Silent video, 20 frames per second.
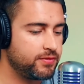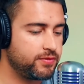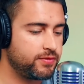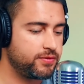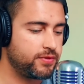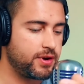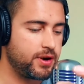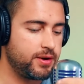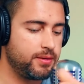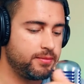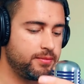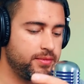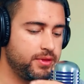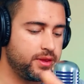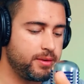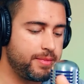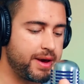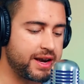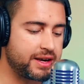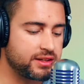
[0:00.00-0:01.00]
from
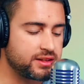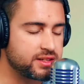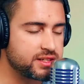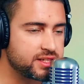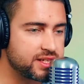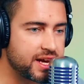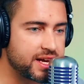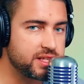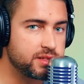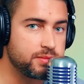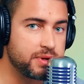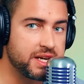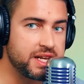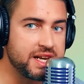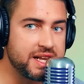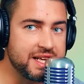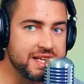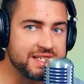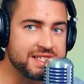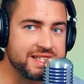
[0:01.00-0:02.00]
the back and the sides, but
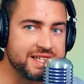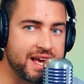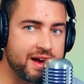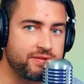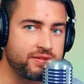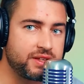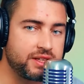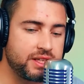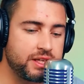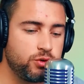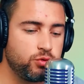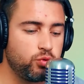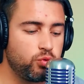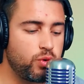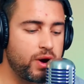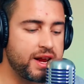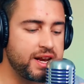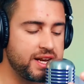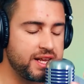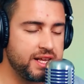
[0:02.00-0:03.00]
it is definitely
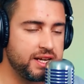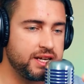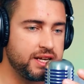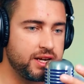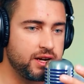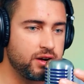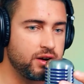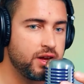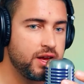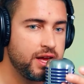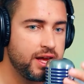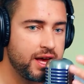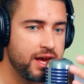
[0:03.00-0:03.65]
right in here.